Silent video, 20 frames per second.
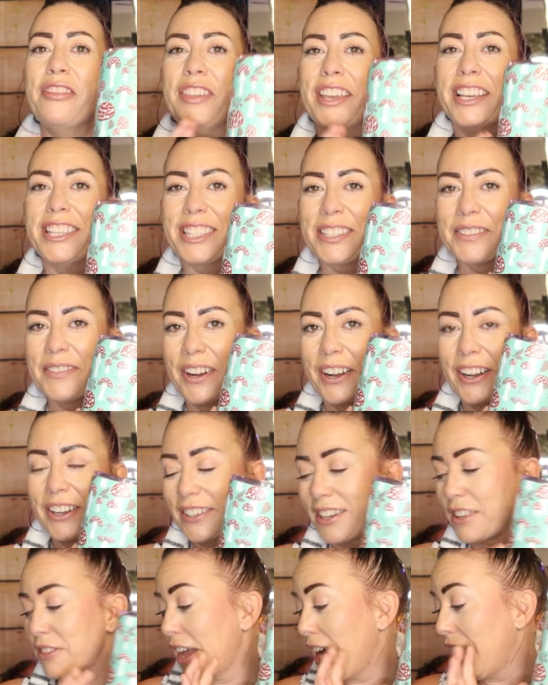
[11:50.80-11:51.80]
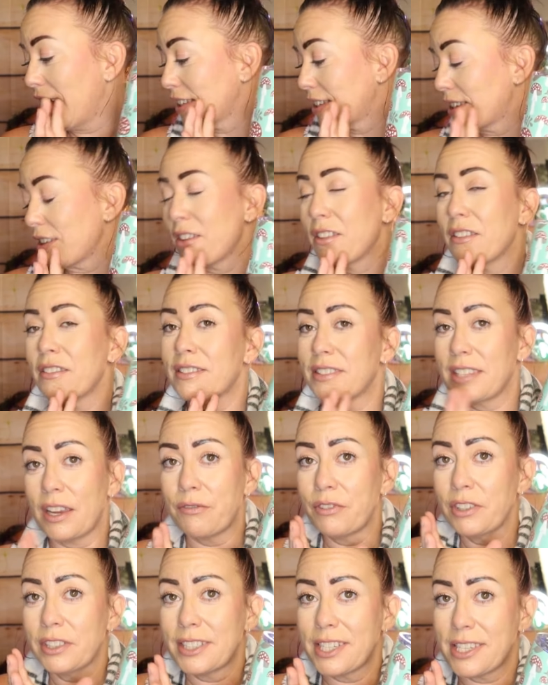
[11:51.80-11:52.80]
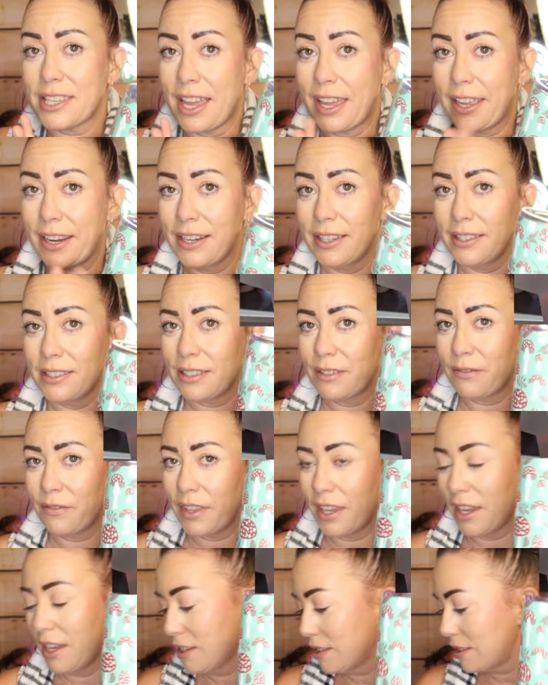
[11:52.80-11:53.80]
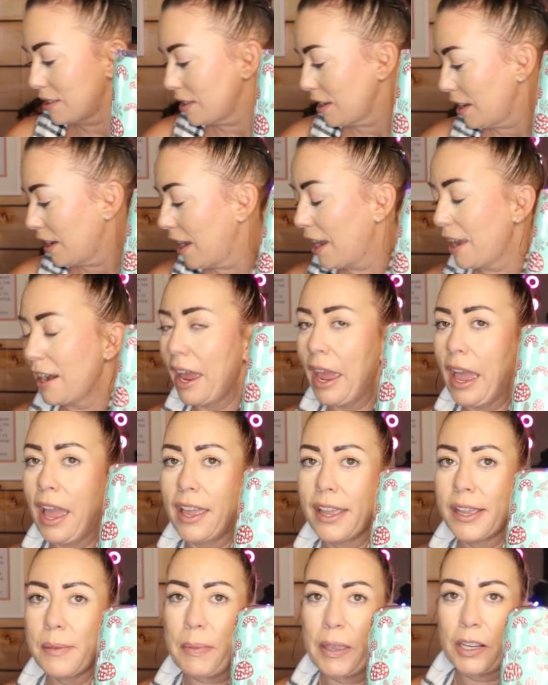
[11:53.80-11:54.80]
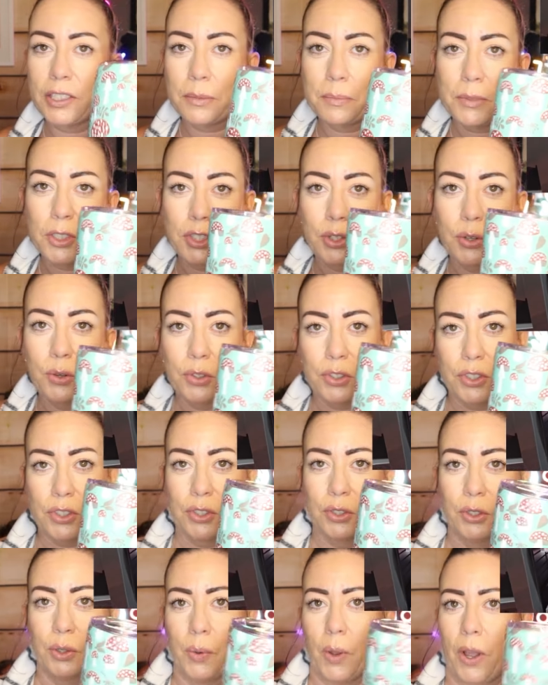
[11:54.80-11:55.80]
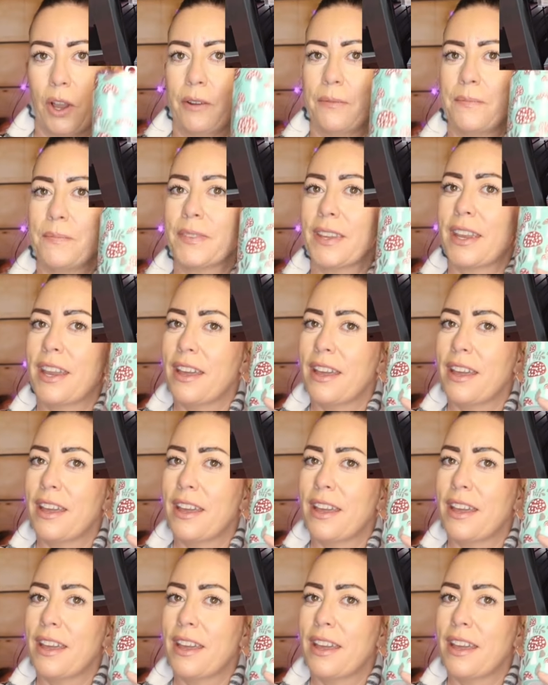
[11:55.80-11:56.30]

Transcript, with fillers: This one, that had several designs of this, and I picked up the toadstool one.